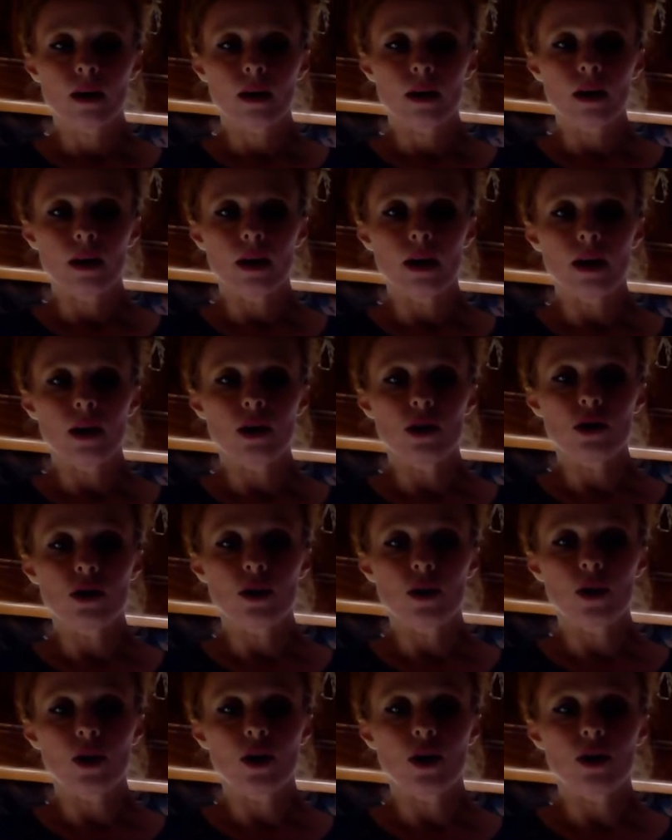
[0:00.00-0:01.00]
I also
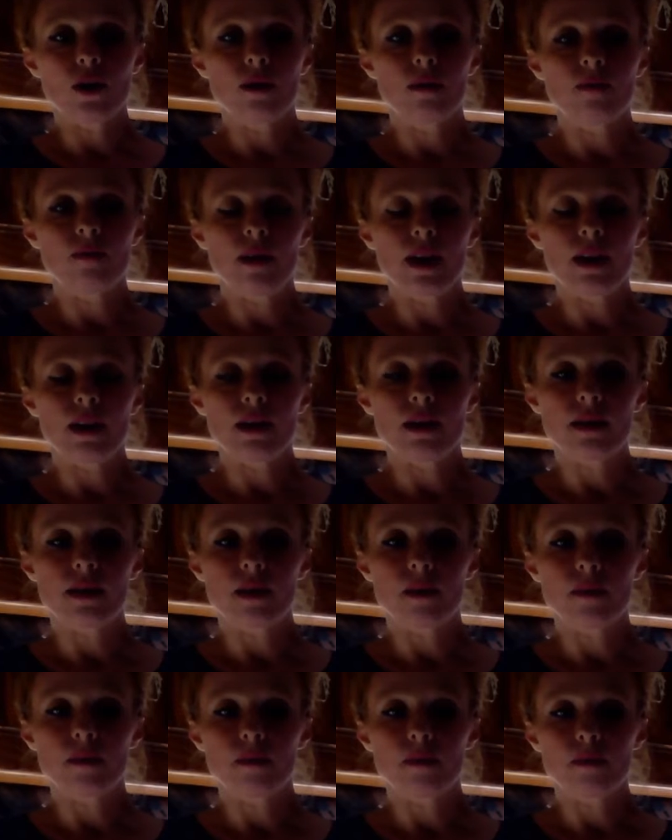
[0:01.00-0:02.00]
heard vaguely
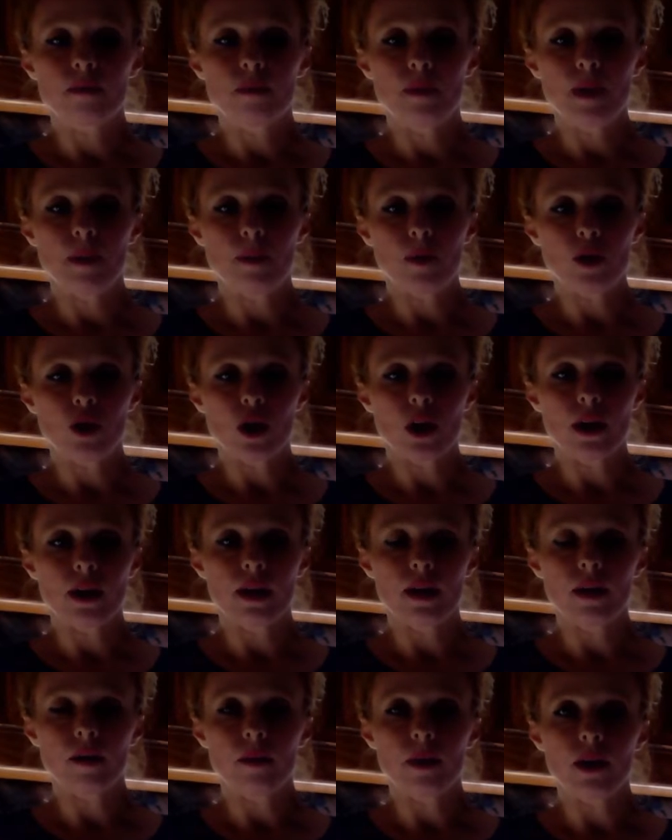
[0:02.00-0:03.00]
people
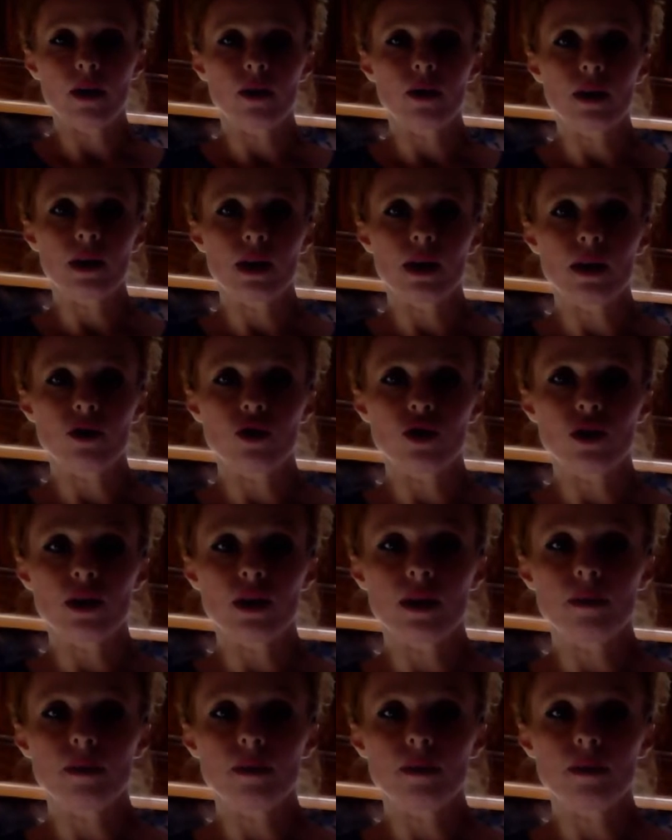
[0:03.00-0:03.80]
talking about it occasionally.